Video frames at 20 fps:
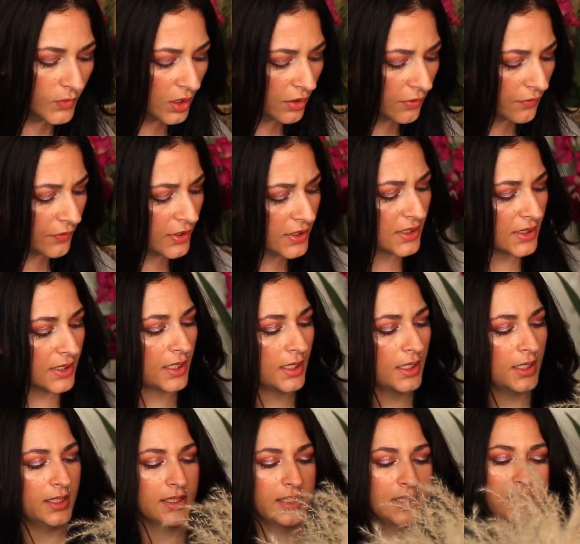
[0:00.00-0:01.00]
First thing
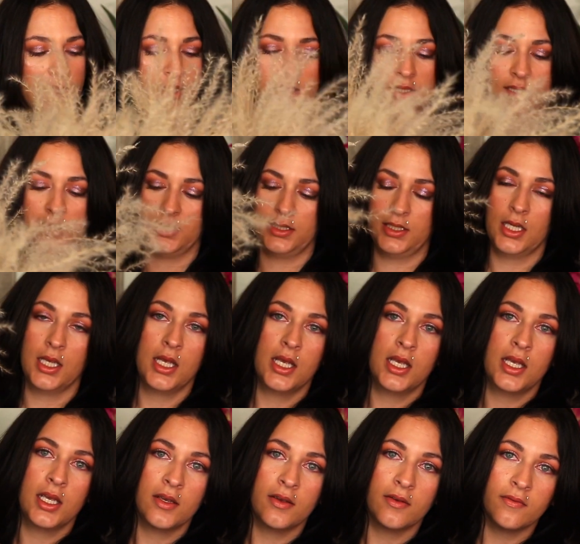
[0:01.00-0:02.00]
is this
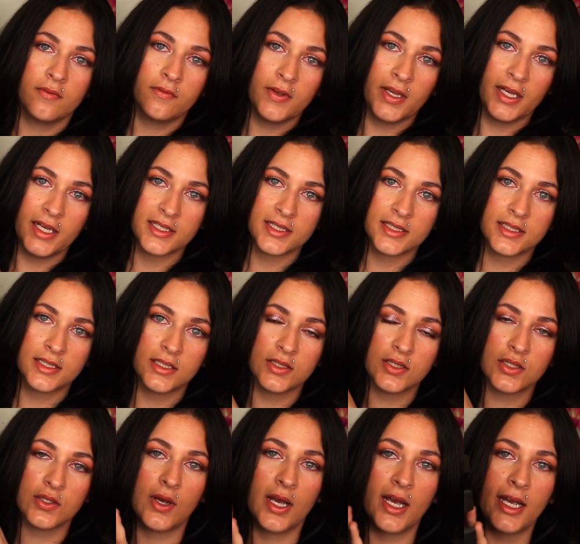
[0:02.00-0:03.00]
vase.
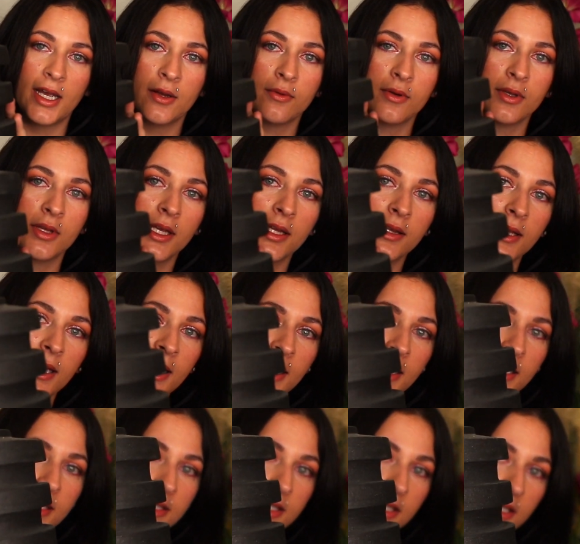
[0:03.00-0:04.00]
So I really
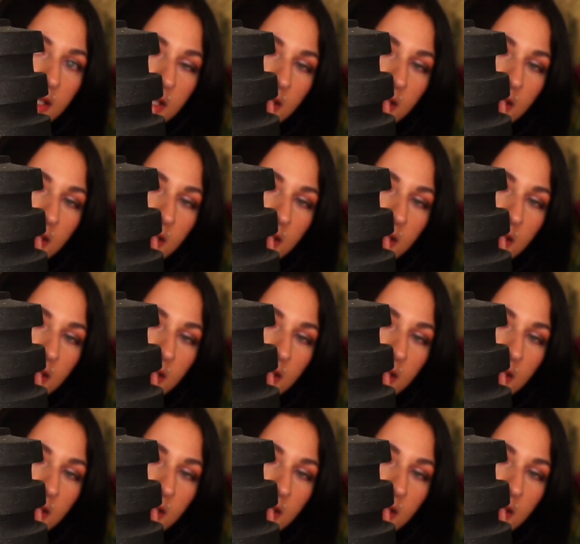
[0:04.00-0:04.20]
liked